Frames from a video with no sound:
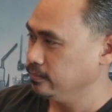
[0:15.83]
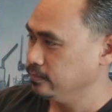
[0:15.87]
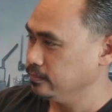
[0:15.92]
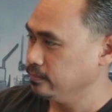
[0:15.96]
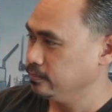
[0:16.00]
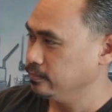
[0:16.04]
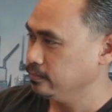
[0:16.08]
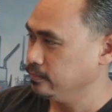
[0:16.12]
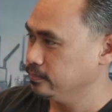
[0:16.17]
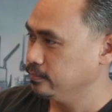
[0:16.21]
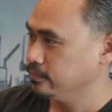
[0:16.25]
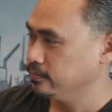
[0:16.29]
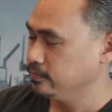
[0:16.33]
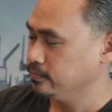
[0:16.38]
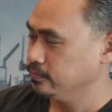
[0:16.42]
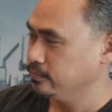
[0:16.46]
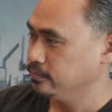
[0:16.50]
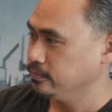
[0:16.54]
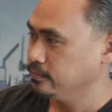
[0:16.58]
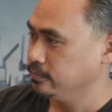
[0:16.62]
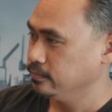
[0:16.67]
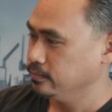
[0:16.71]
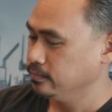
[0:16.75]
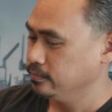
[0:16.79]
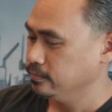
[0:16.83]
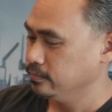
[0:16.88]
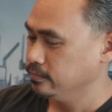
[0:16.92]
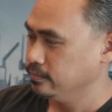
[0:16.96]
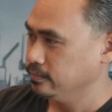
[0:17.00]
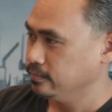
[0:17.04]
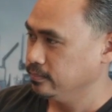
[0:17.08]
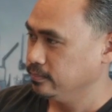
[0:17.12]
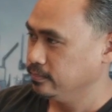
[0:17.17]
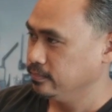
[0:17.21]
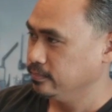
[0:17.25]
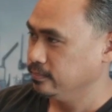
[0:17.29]

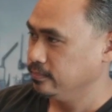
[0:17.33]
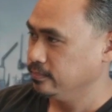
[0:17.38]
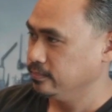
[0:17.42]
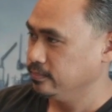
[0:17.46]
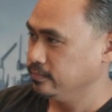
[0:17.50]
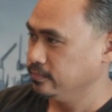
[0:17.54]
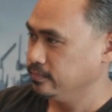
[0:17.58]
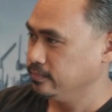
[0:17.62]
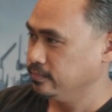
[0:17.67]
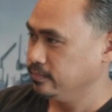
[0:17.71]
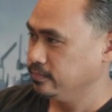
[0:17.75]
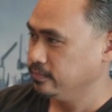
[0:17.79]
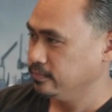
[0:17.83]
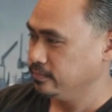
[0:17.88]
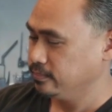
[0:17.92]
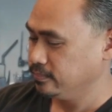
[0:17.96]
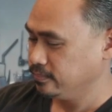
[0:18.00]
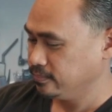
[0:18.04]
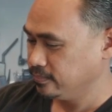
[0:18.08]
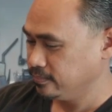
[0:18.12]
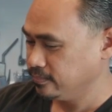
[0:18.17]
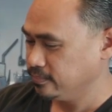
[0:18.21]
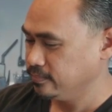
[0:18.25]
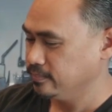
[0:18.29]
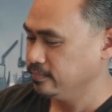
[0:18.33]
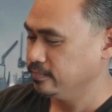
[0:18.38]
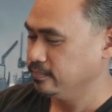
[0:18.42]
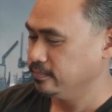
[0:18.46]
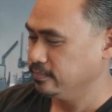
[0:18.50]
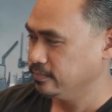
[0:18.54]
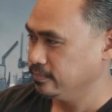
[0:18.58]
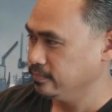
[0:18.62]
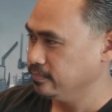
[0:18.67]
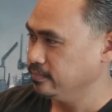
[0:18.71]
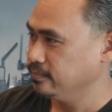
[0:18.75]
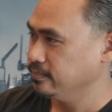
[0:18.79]

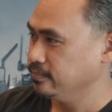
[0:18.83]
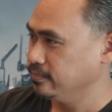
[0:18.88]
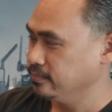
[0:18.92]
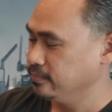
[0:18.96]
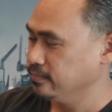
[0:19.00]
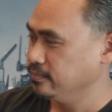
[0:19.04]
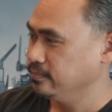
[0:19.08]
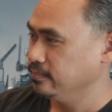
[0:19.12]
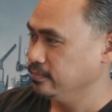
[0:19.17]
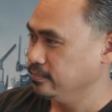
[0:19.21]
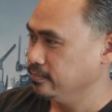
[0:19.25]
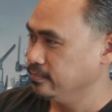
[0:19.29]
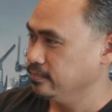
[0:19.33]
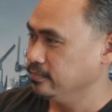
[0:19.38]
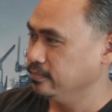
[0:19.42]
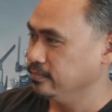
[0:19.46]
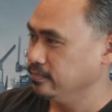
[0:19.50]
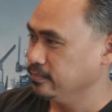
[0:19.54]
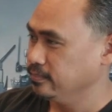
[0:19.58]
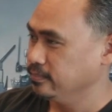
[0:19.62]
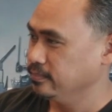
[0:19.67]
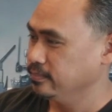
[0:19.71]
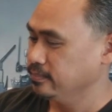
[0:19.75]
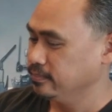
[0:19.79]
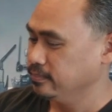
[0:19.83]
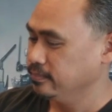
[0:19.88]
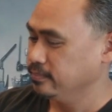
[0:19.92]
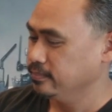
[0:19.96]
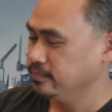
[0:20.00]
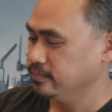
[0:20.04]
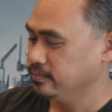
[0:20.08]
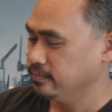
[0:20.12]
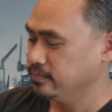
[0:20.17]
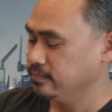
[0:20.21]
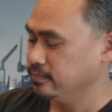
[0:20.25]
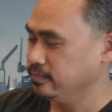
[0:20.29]

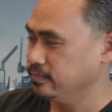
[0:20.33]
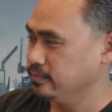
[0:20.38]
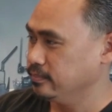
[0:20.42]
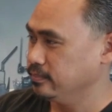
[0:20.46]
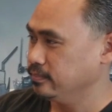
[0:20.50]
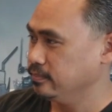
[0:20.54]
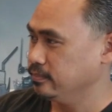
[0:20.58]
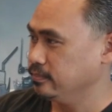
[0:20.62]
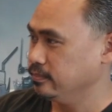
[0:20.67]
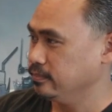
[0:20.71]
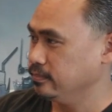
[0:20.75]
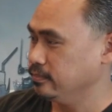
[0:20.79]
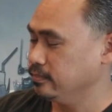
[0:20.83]
This person isn't speaking.